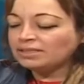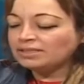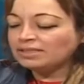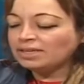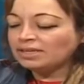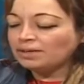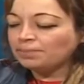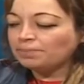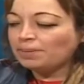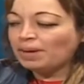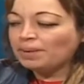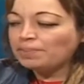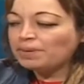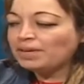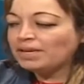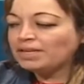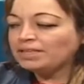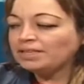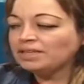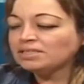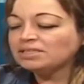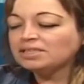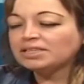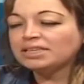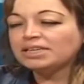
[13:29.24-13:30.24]
Maybe it
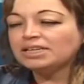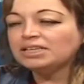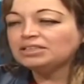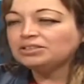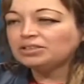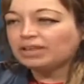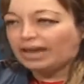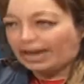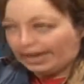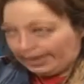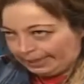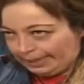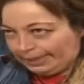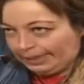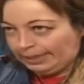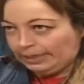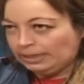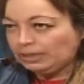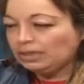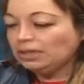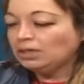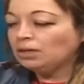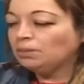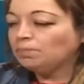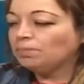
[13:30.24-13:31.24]
doesn't kill
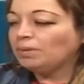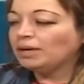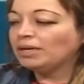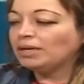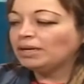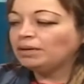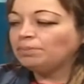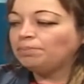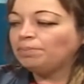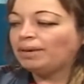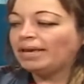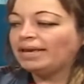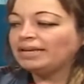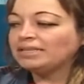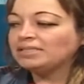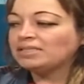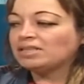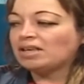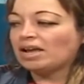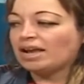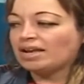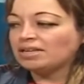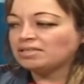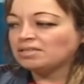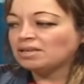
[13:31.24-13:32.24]
directly, but it makes
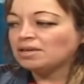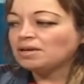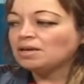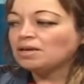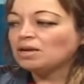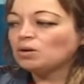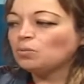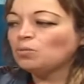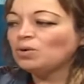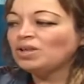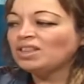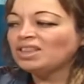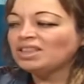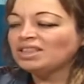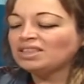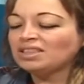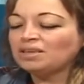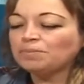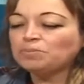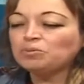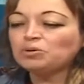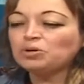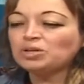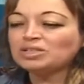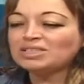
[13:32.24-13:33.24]
that when
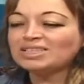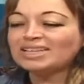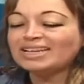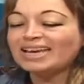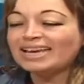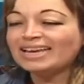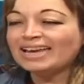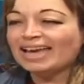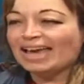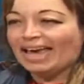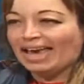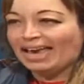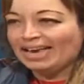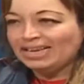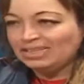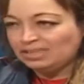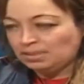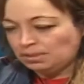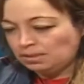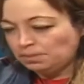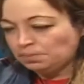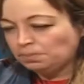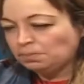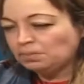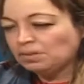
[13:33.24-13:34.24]
the birds lay
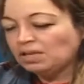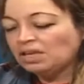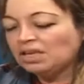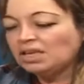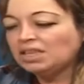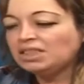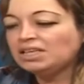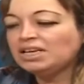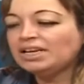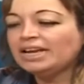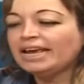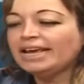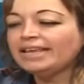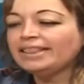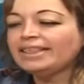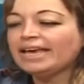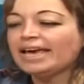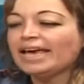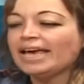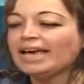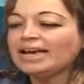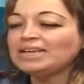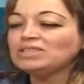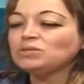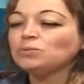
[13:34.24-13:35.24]
eggs, they lay
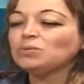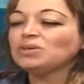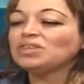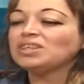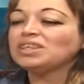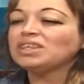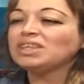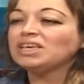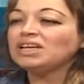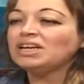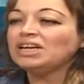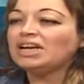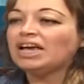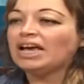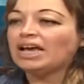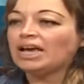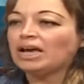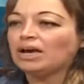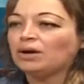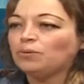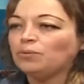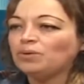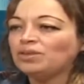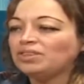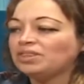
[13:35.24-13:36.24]
the eggs with
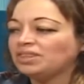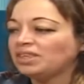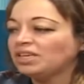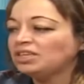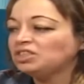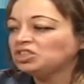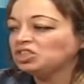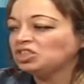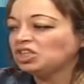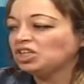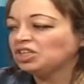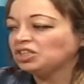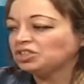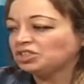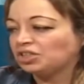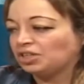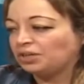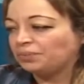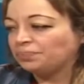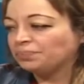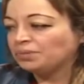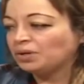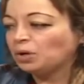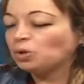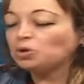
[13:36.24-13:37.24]
thin
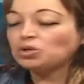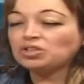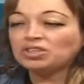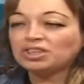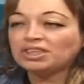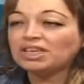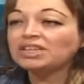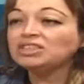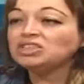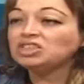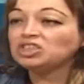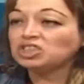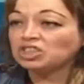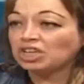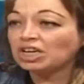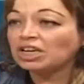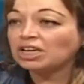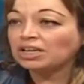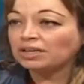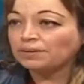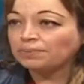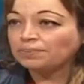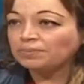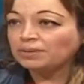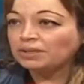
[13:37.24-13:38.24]
shelter or thin
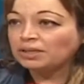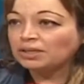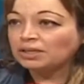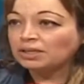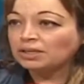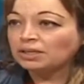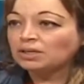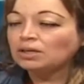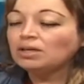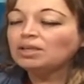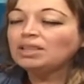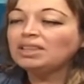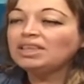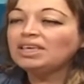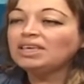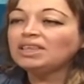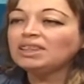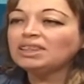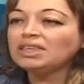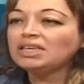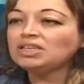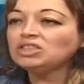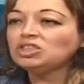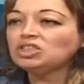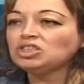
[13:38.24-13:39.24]
shell.
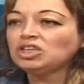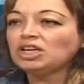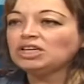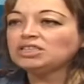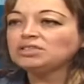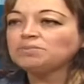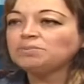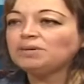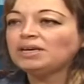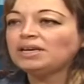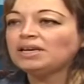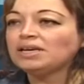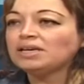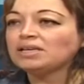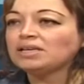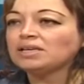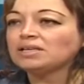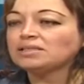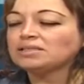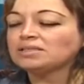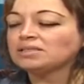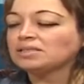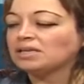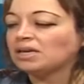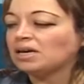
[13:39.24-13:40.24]
These thin shells
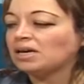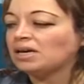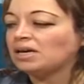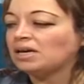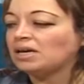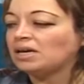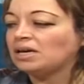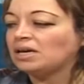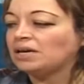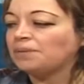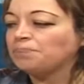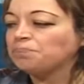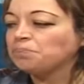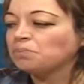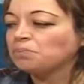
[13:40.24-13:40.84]
makes the